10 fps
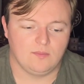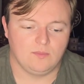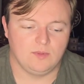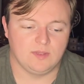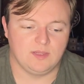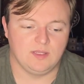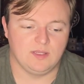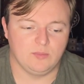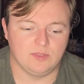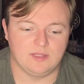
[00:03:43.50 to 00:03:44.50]
with
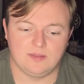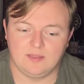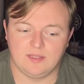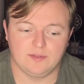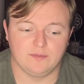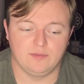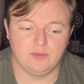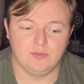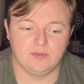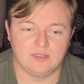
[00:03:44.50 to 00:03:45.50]
the, with the
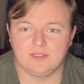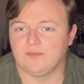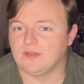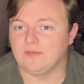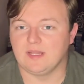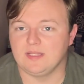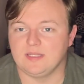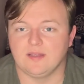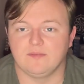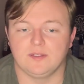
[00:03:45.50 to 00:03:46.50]
interview, I still have to have an A
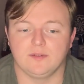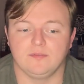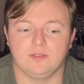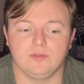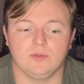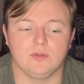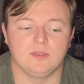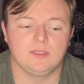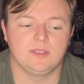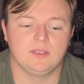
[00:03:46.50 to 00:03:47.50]
T F interview.
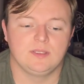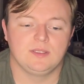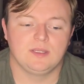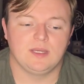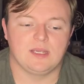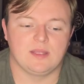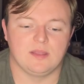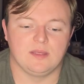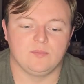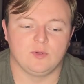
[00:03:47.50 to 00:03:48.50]
And
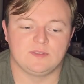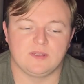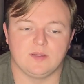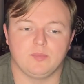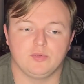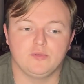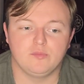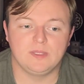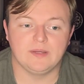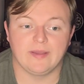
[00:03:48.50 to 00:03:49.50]
then once they approve
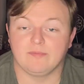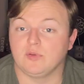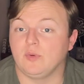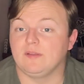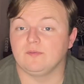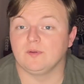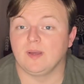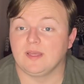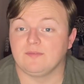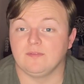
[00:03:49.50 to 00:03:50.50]
me, I have to wait for
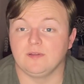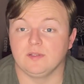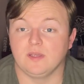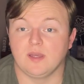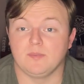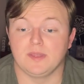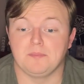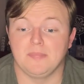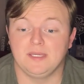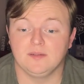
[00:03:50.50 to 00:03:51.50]
my F F L to come in the
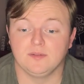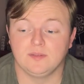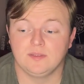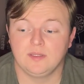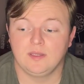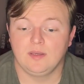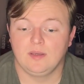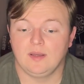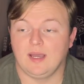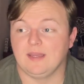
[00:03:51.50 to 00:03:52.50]
mail.
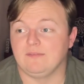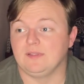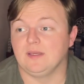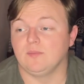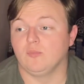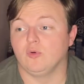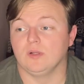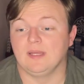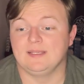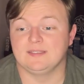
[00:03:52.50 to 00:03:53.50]
I have to get more
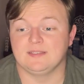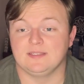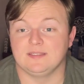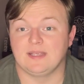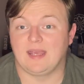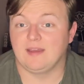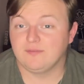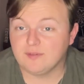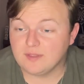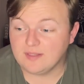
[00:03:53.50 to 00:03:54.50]
licenses
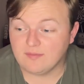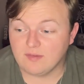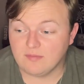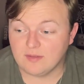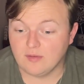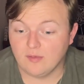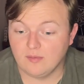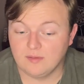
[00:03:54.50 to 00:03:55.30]
after the F F L.